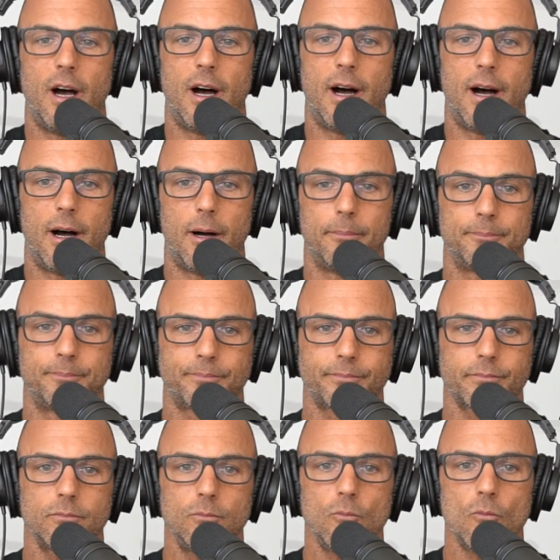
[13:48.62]
Um,
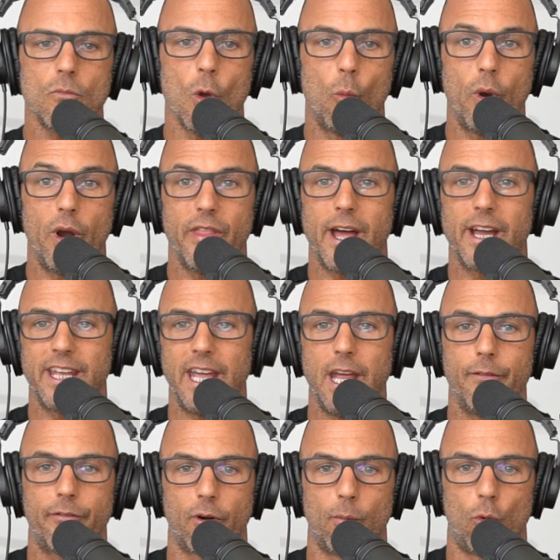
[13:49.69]
where that
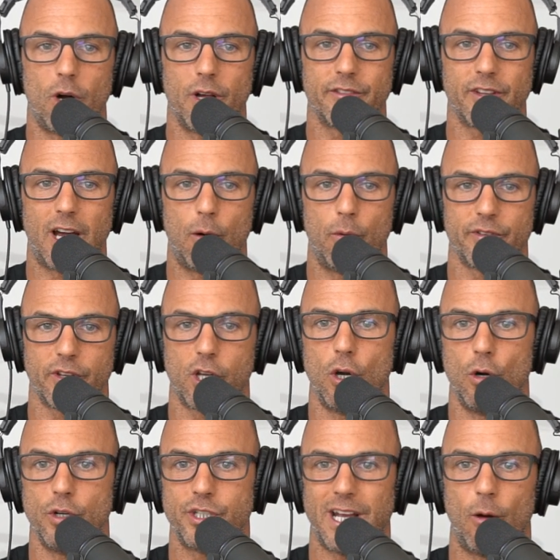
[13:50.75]
came from was I was a
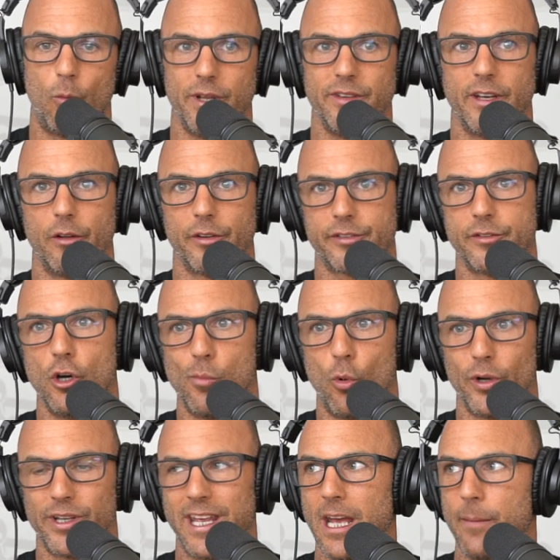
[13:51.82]
coach at Wendell
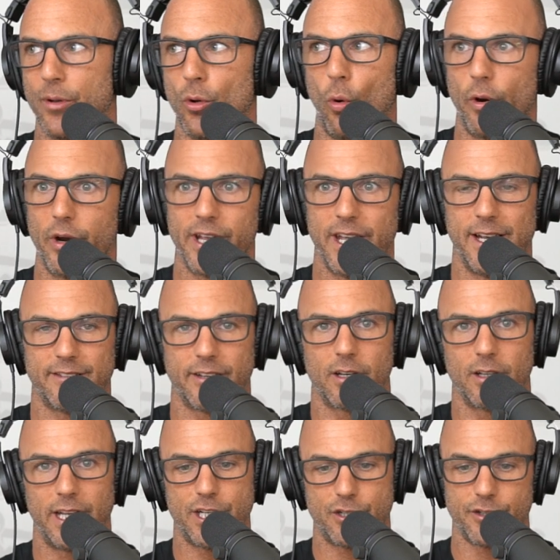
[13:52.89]
Snowboard Camp in Oregon. It's a
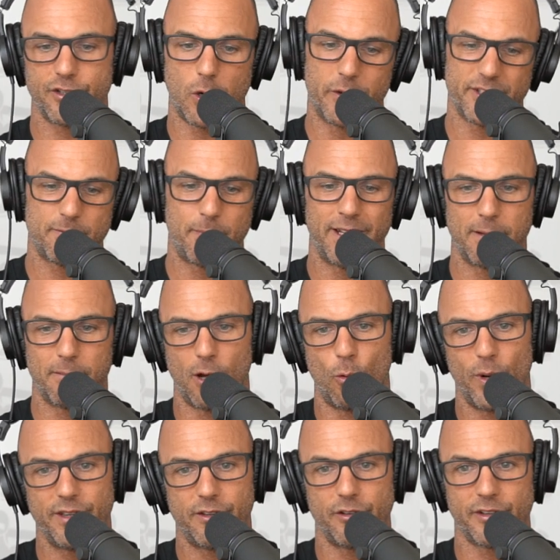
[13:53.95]
glacier, so I was spending my
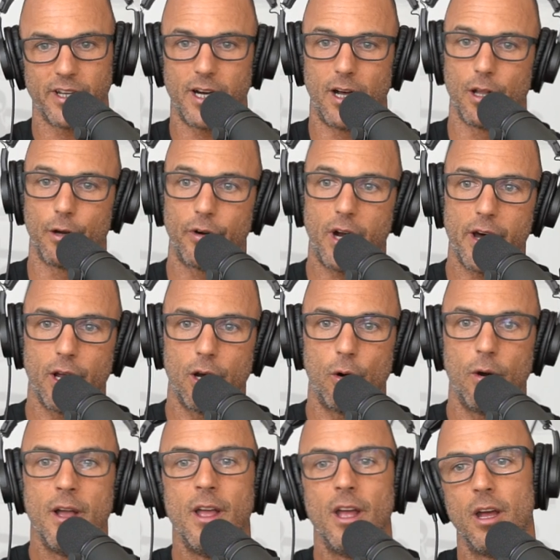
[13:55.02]
winters in
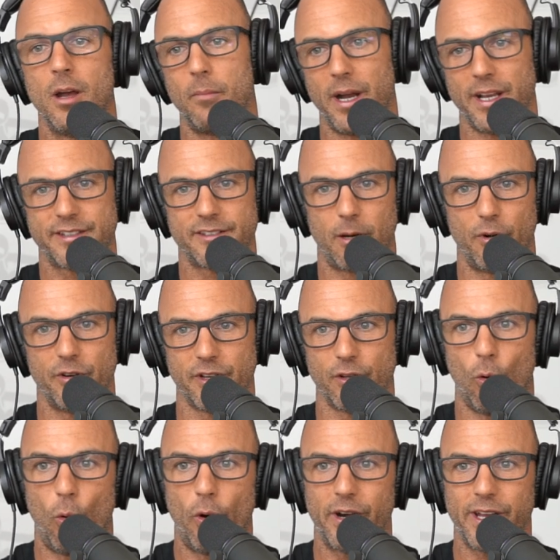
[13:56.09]
Colorado, my summers
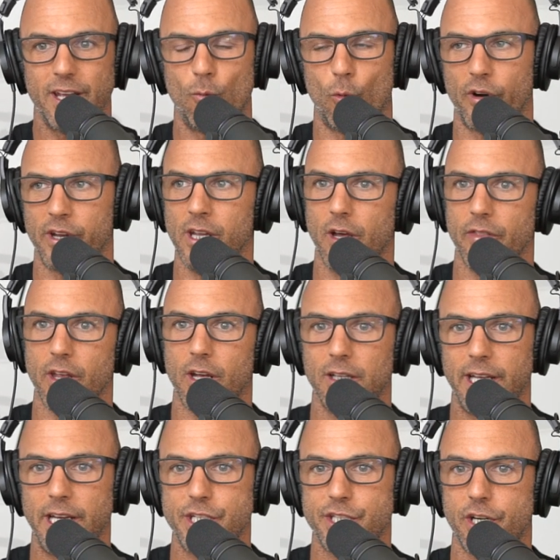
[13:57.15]
in Oregon working on the
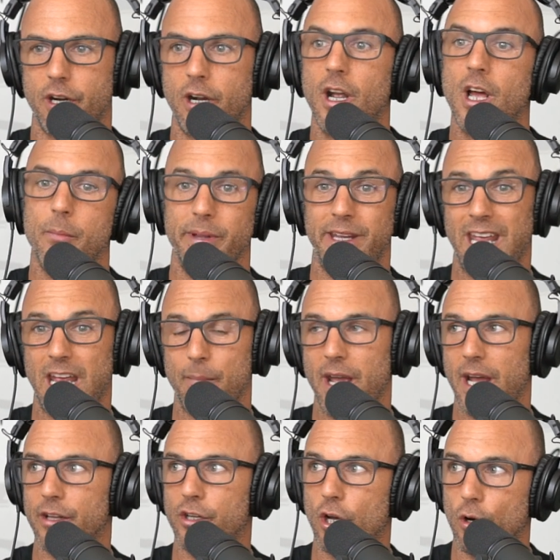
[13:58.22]
glacier. Became
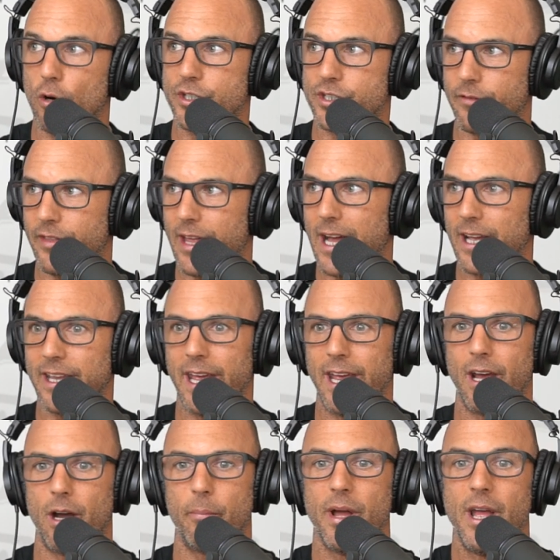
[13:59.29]
head coach of that
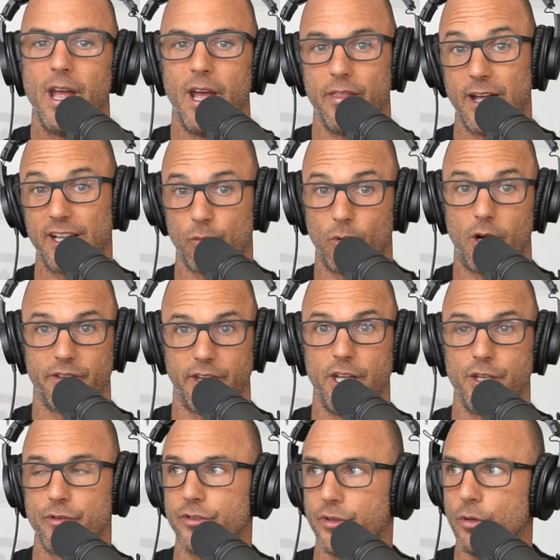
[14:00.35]
camp, and that's where I was
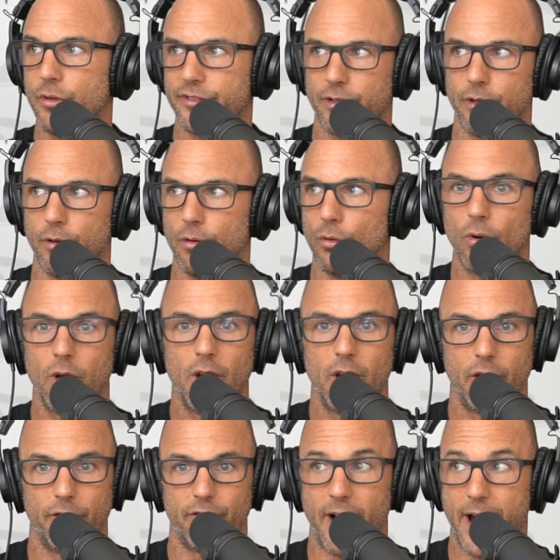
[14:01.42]
introduced to
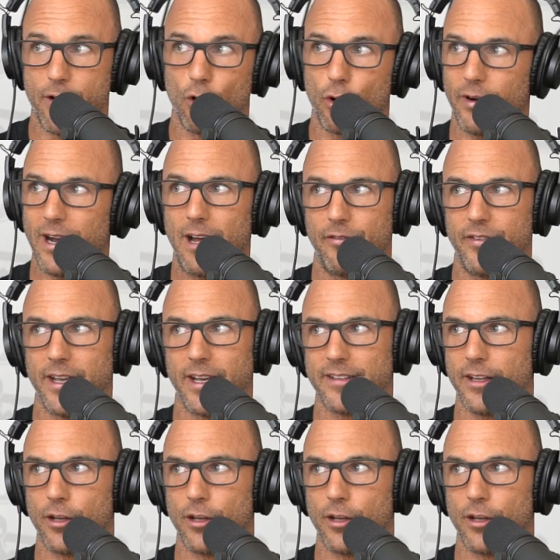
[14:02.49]
vinyl graphics